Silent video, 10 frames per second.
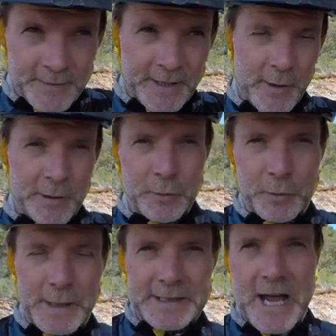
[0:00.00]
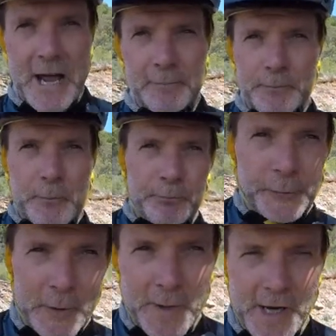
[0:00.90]
going all the way down,
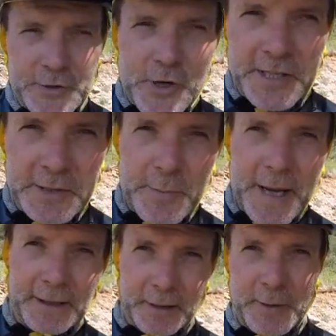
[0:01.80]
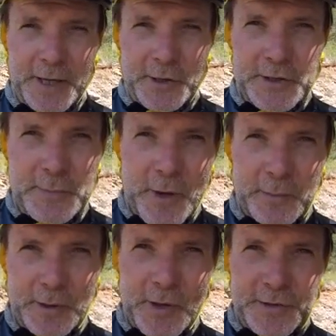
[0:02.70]
when I tried to pedal, when I got to the
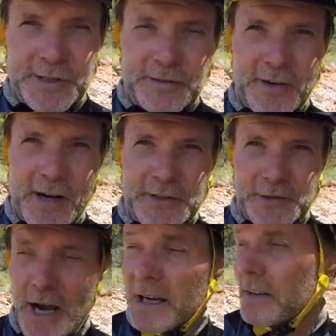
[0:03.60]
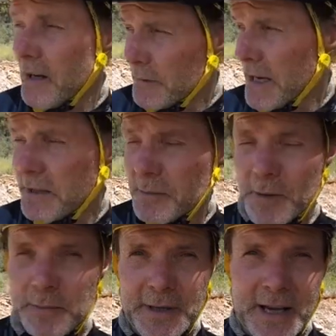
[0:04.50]
bottom and got onto the fire track like we had at the
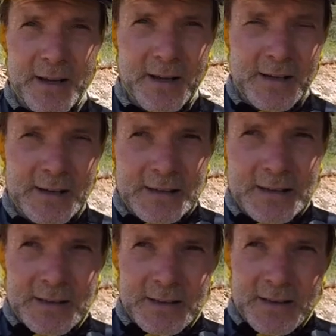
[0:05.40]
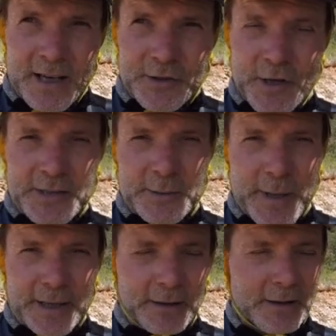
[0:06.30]
bottom here, and tried to
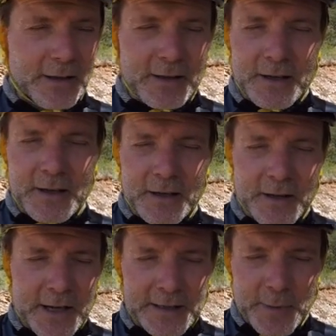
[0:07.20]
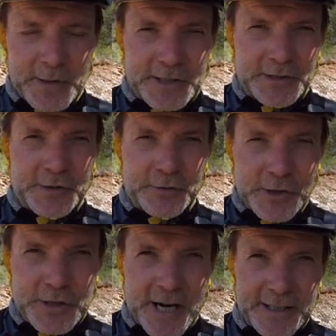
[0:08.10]
pedal, I had the most
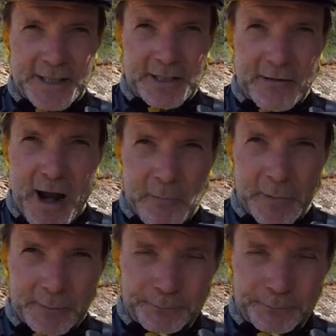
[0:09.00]
excruciating cramp